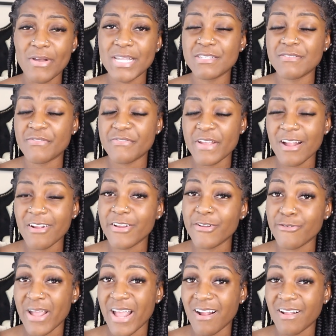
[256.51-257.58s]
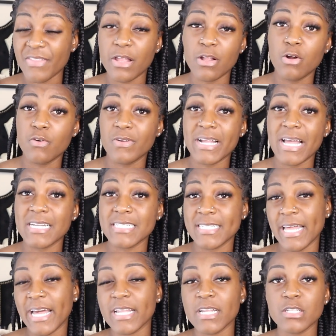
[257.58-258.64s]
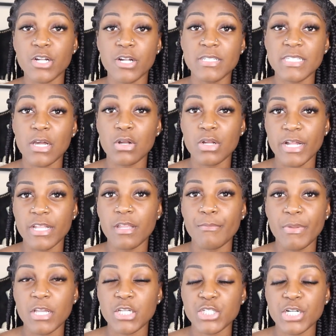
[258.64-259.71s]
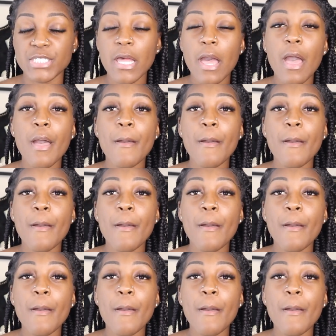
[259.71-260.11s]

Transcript: It's very rare that overcast lighting turns out good in pictures